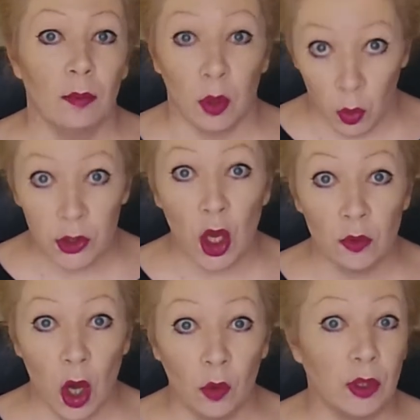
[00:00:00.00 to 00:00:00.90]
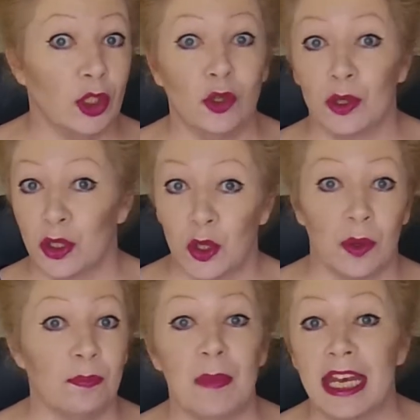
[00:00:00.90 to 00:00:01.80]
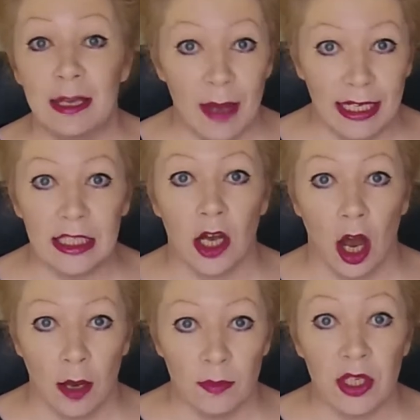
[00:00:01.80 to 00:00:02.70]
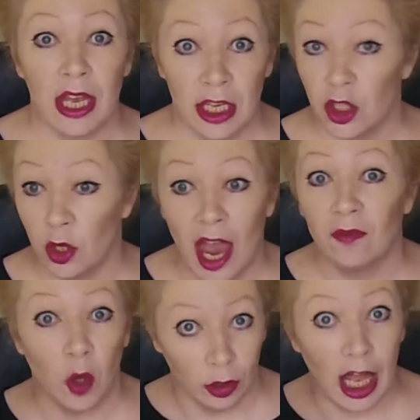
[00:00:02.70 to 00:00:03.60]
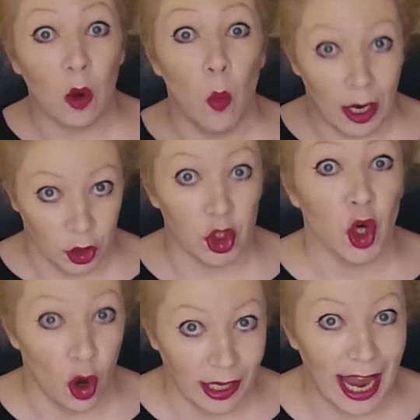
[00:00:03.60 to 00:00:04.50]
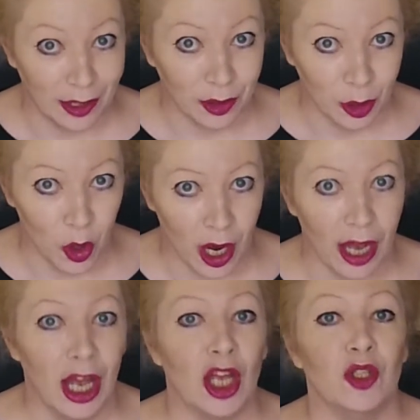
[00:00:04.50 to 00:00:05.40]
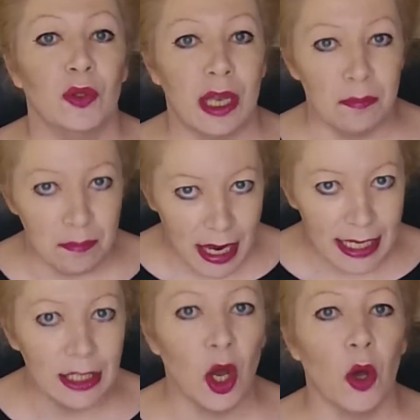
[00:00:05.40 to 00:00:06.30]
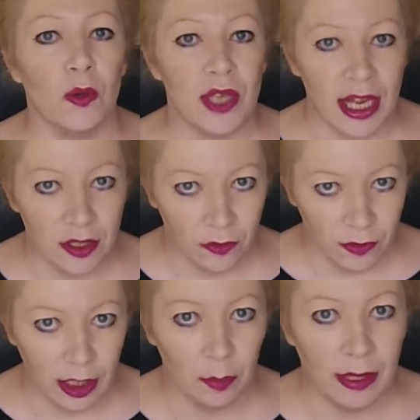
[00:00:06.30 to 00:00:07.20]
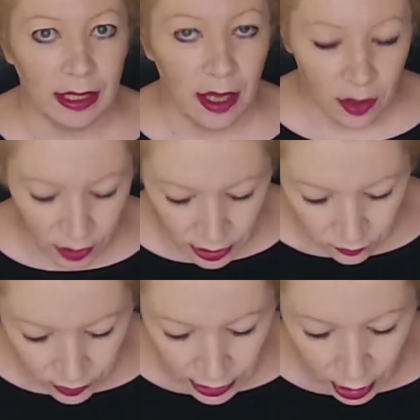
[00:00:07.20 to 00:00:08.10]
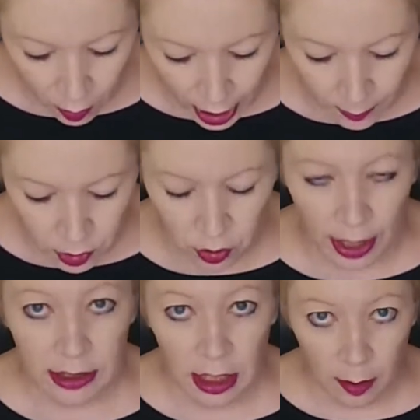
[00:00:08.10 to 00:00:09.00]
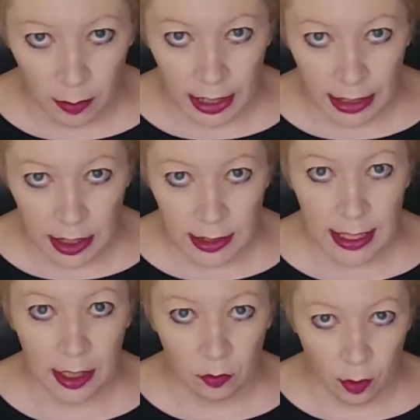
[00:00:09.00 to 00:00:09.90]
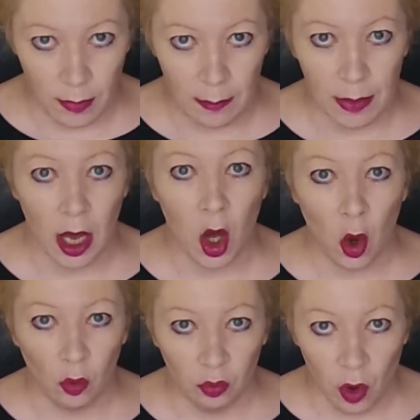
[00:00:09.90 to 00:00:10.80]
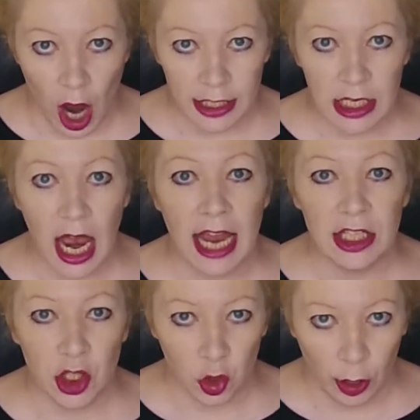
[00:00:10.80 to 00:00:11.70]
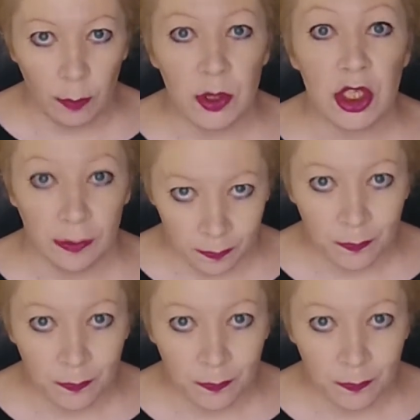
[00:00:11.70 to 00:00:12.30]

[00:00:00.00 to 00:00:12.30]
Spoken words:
but also note that you can do it many, many times. You haven't got like one shot out of the locker. You get many goes at developing this video abstract. But as I said, remember, write a script